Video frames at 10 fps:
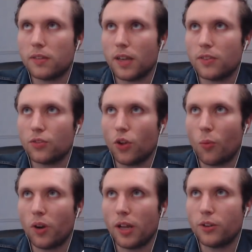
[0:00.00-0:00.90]
That's not
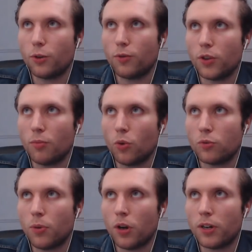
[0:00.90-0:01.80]
what I do for the most part.